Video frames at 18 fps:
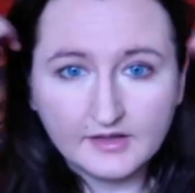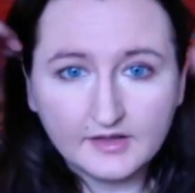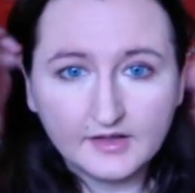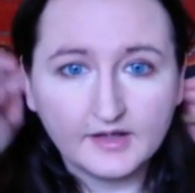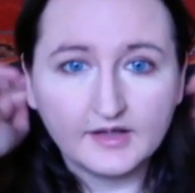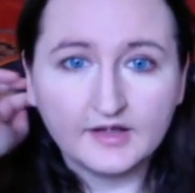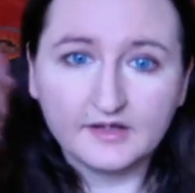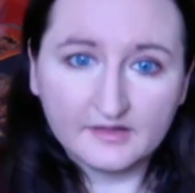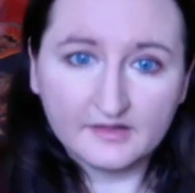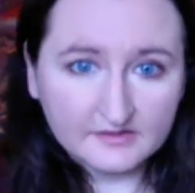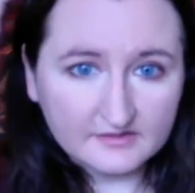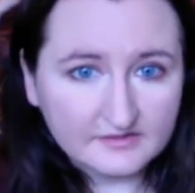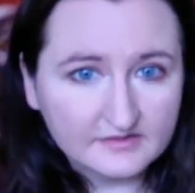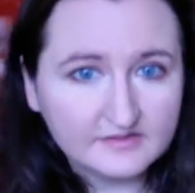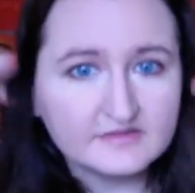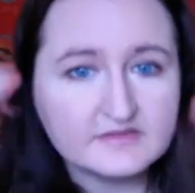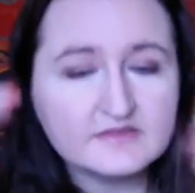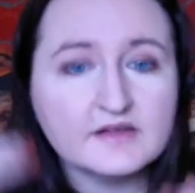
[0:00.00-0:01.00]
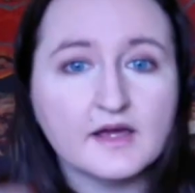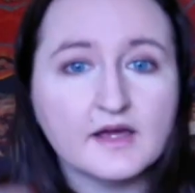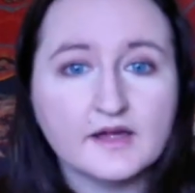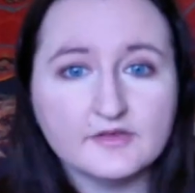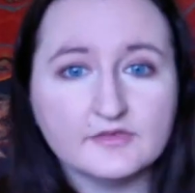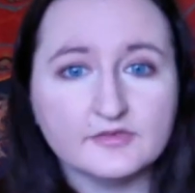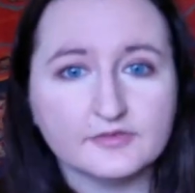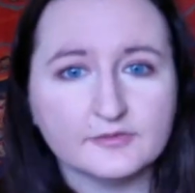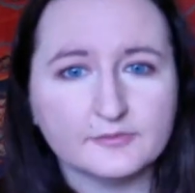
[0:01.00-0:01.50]
and
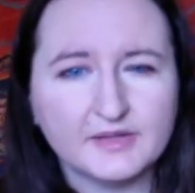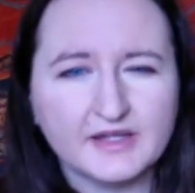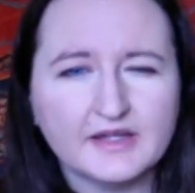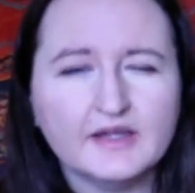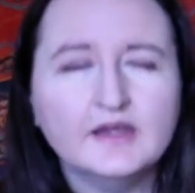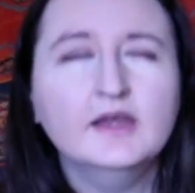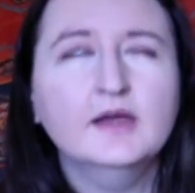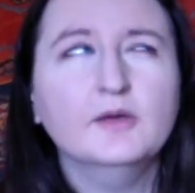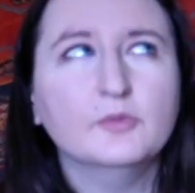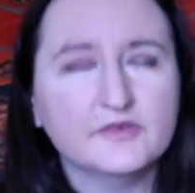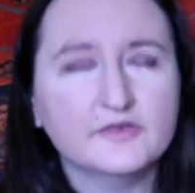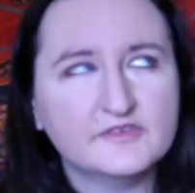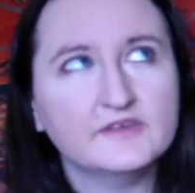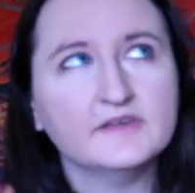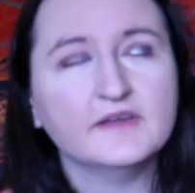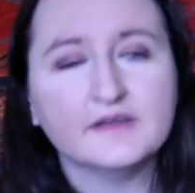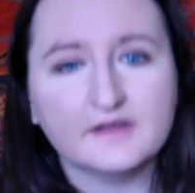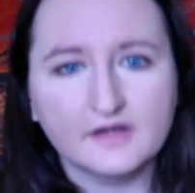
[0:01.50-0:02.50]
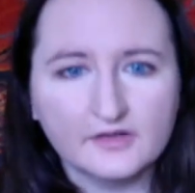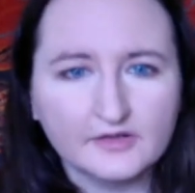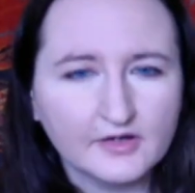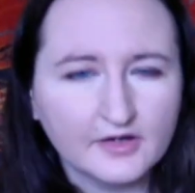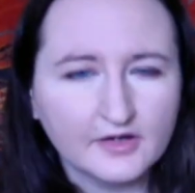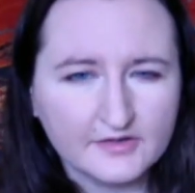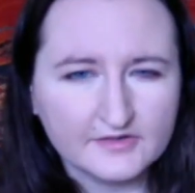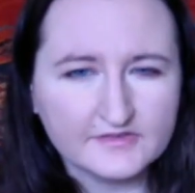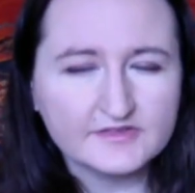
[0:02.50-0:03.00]
dyed for me. It wasn't like a
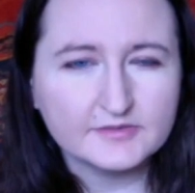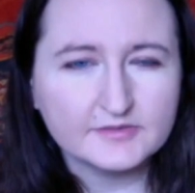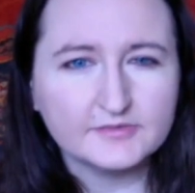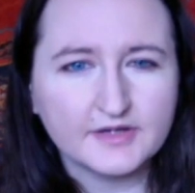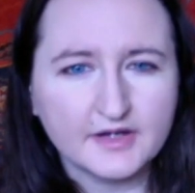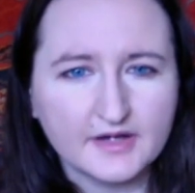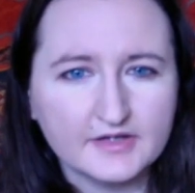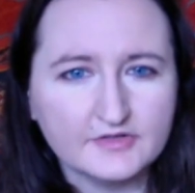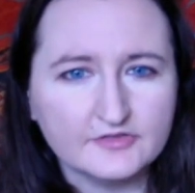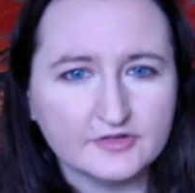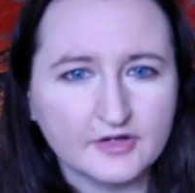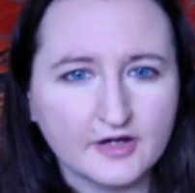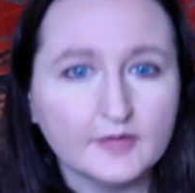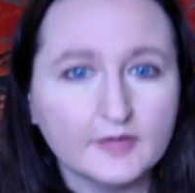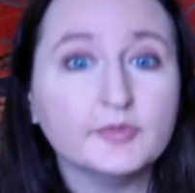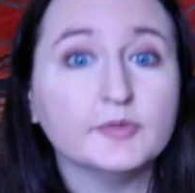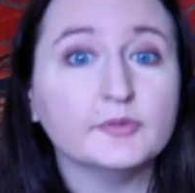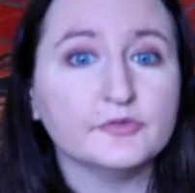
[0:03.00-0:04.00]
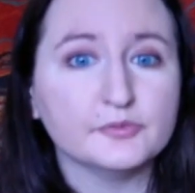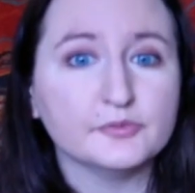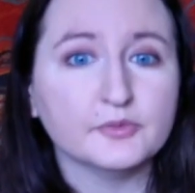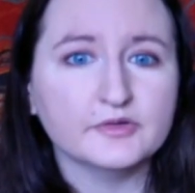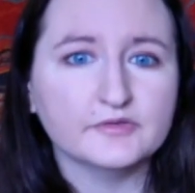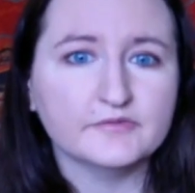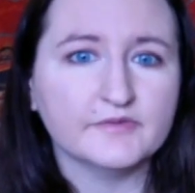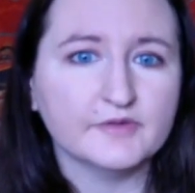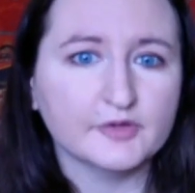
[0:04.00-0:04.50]
custom dye job. It was
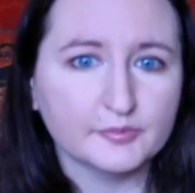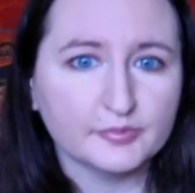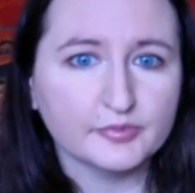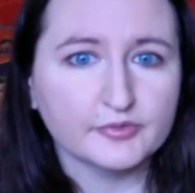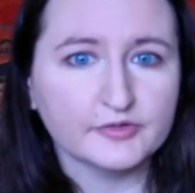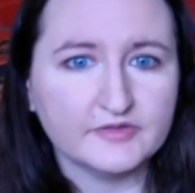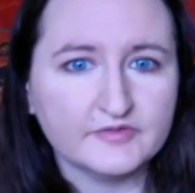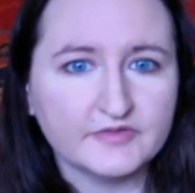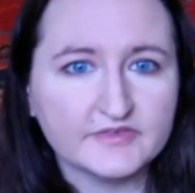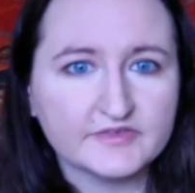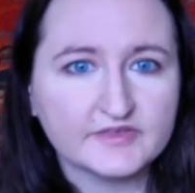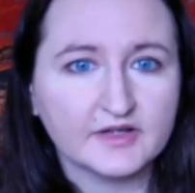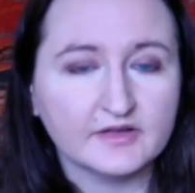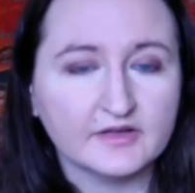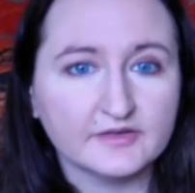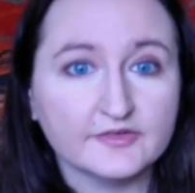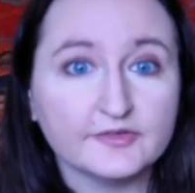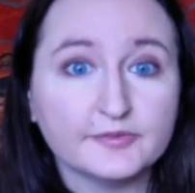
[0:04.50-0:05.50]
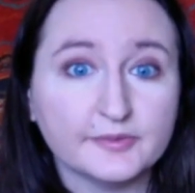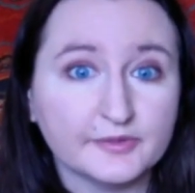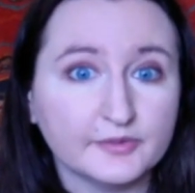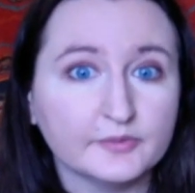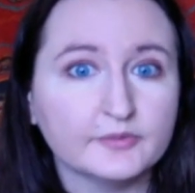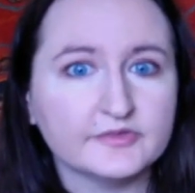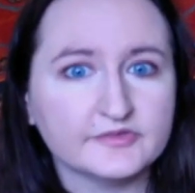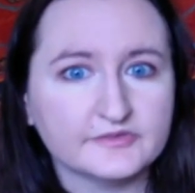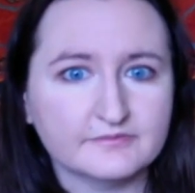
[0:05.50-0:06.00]
one of their previous colors, but it
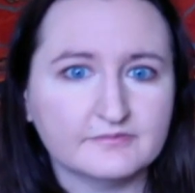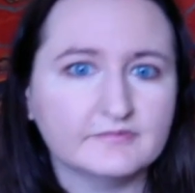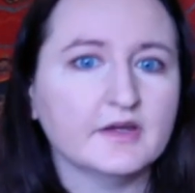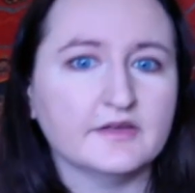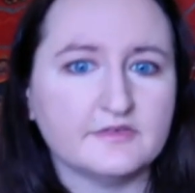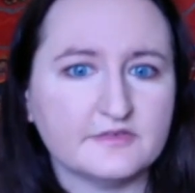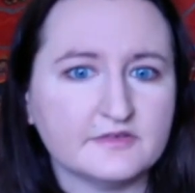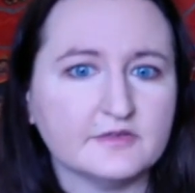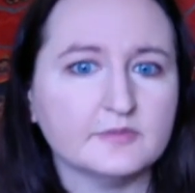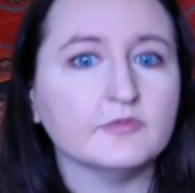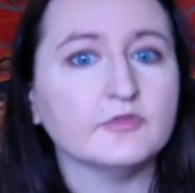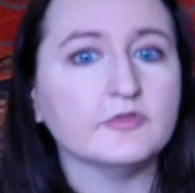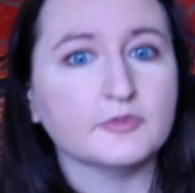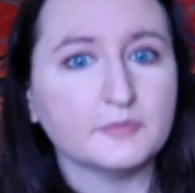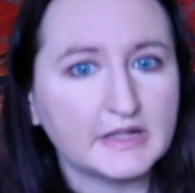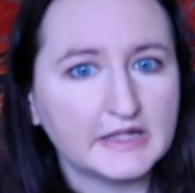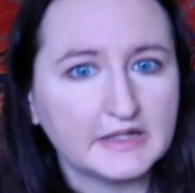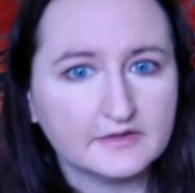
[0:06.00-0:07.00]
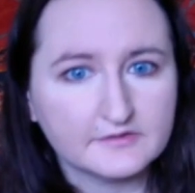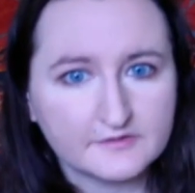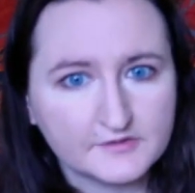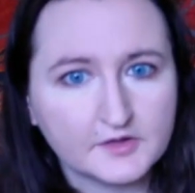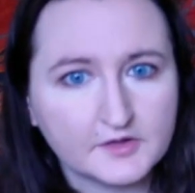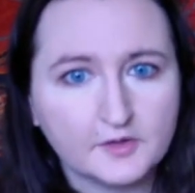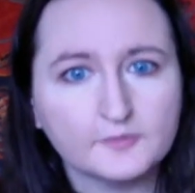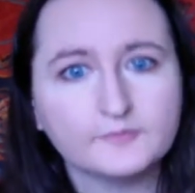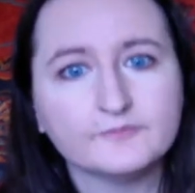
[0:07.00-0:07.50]
was custom for me.
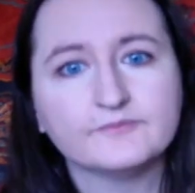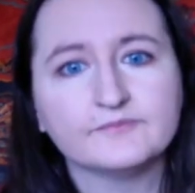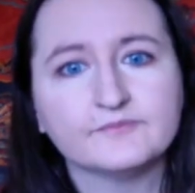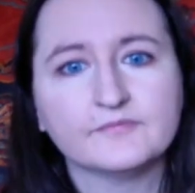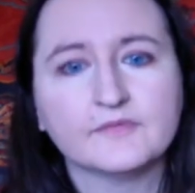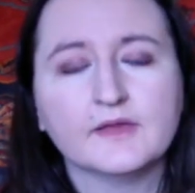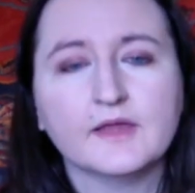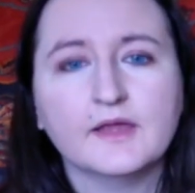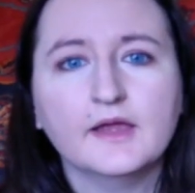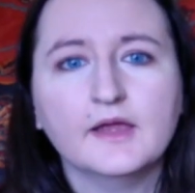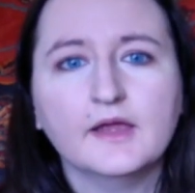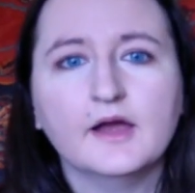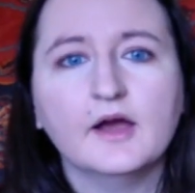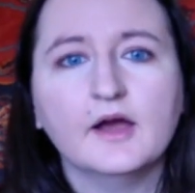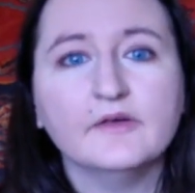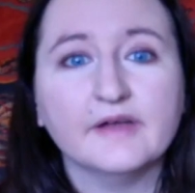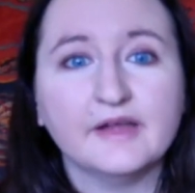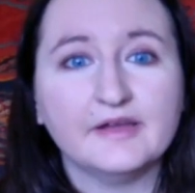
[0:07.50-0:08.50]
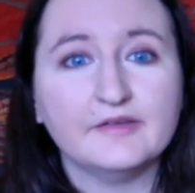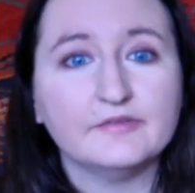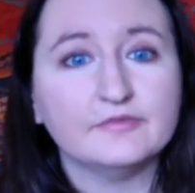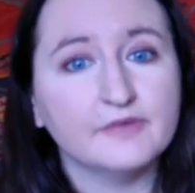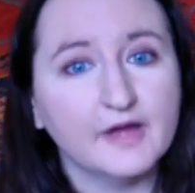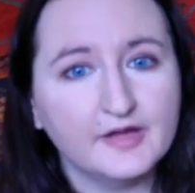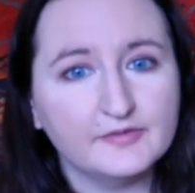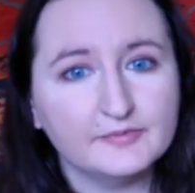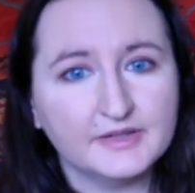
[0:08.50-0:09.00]
So, all right,
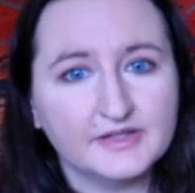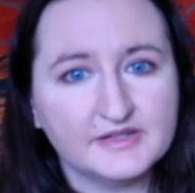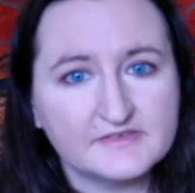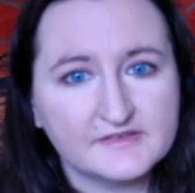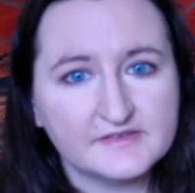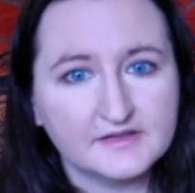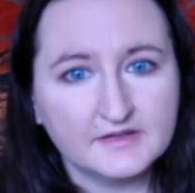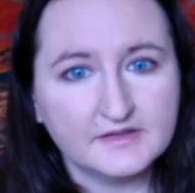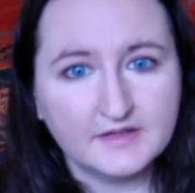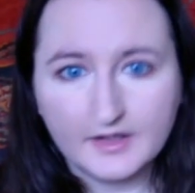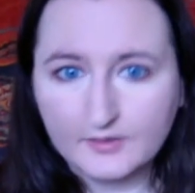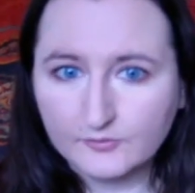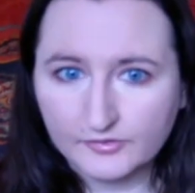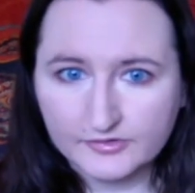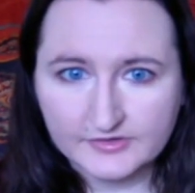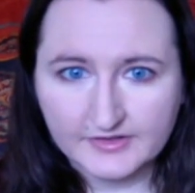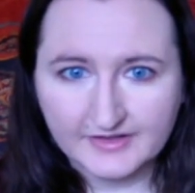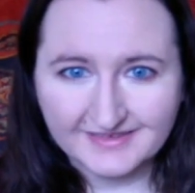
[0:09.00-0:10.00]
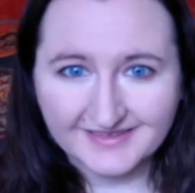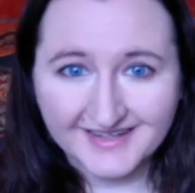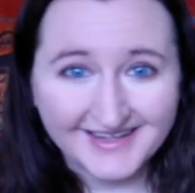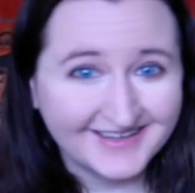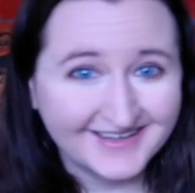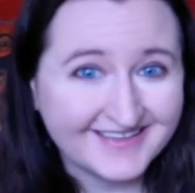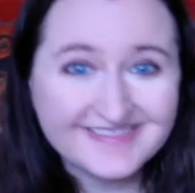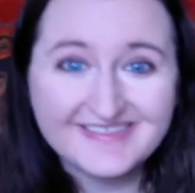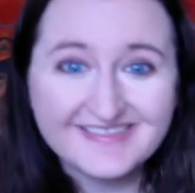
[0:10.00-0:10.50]
5 minutes in and we're done.
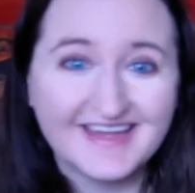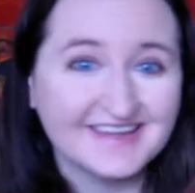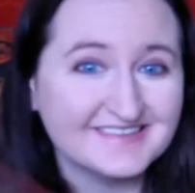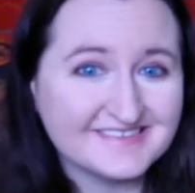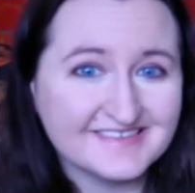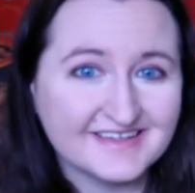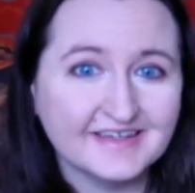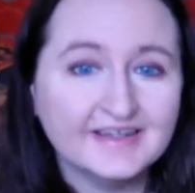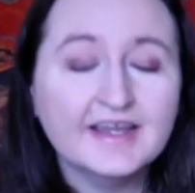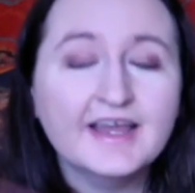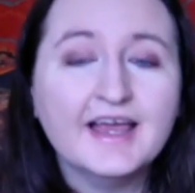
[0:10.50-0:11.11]
That's it.